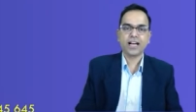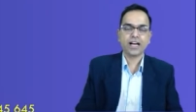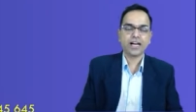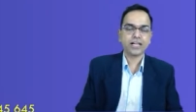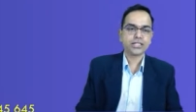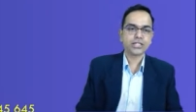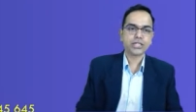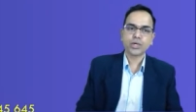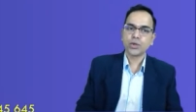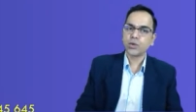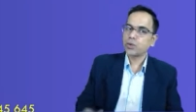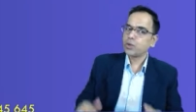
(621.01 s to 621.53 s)

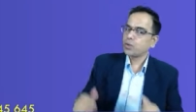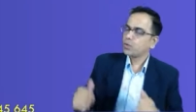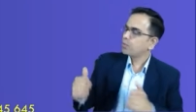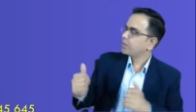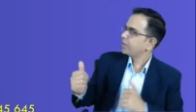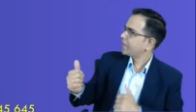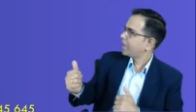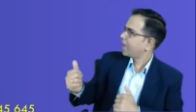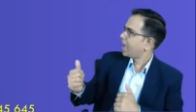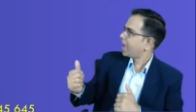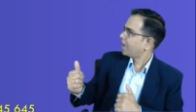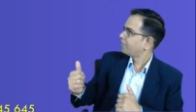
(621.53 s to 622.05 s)
So we
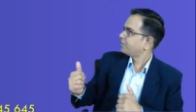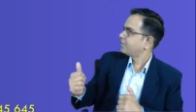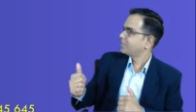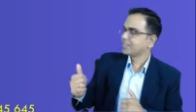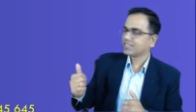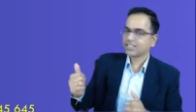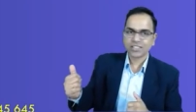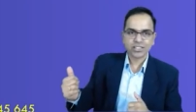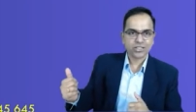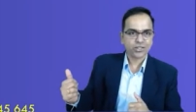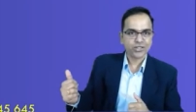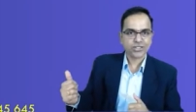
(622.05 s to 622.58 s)
have this
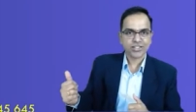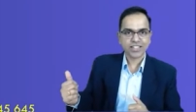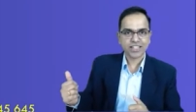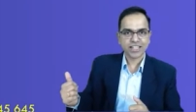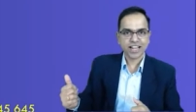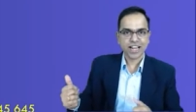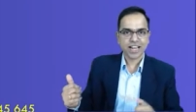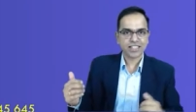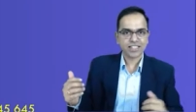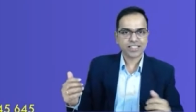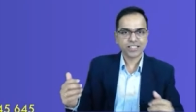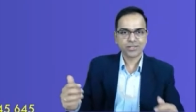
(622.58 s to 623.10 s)
situation
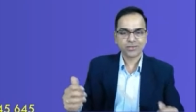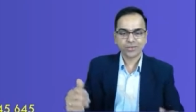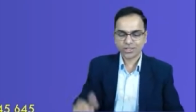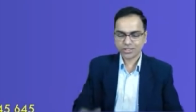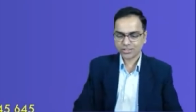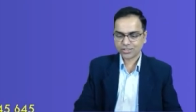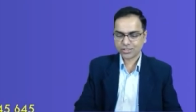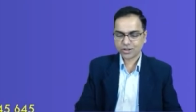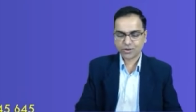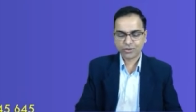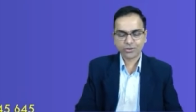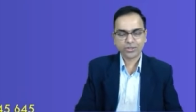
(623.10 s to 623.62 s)
analysis which is
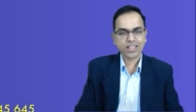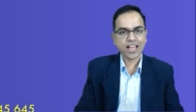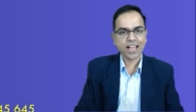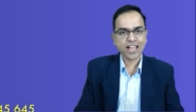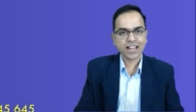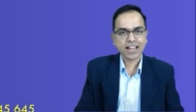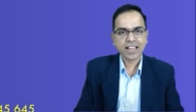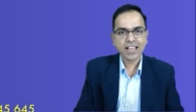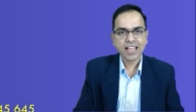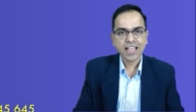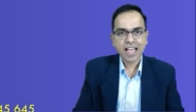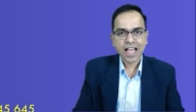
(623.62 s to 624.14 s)
out there,
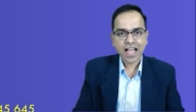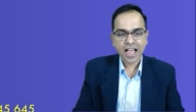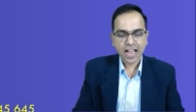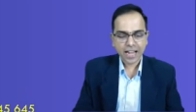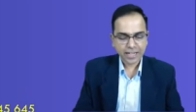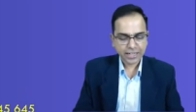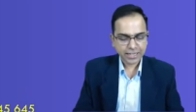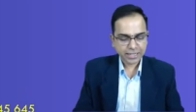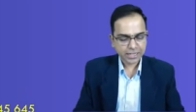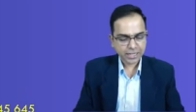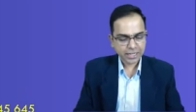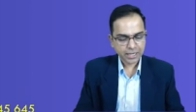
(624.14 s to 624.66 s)

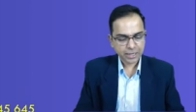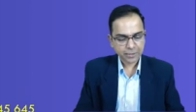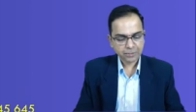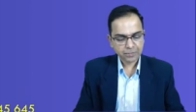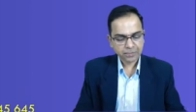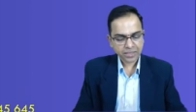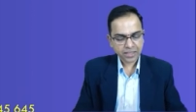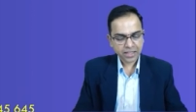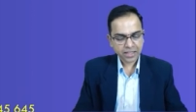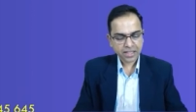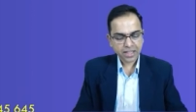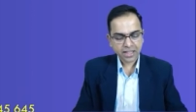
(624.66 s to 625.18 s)
and
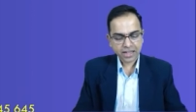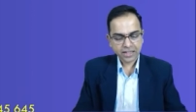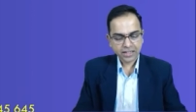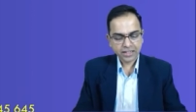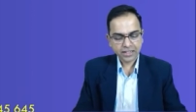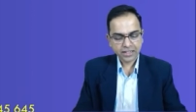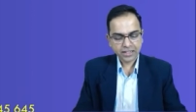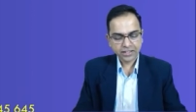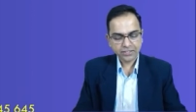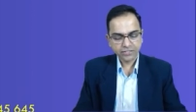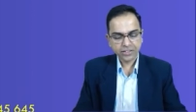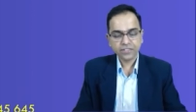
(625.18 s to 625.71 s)

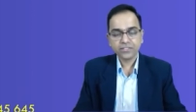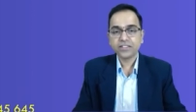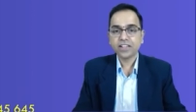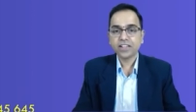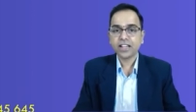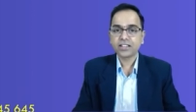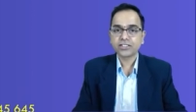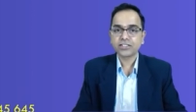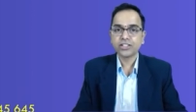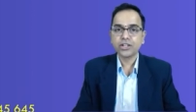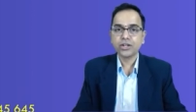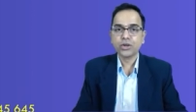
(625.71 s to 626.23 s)
if we
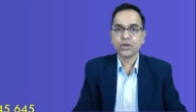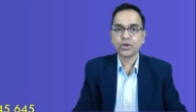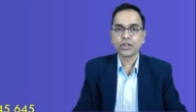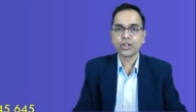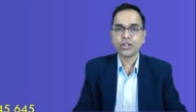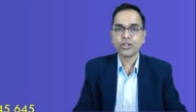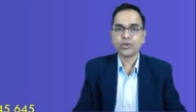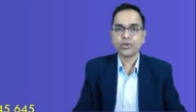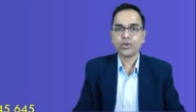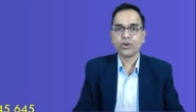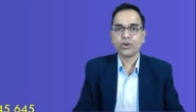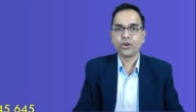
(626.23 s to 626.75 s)
actually look into
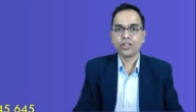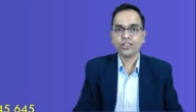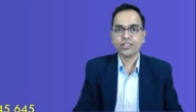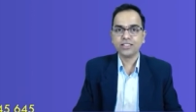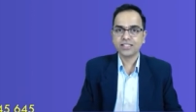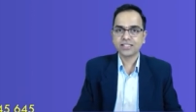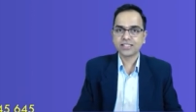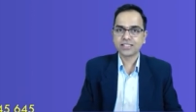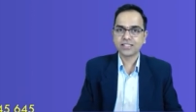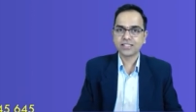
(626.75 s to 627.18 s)
all these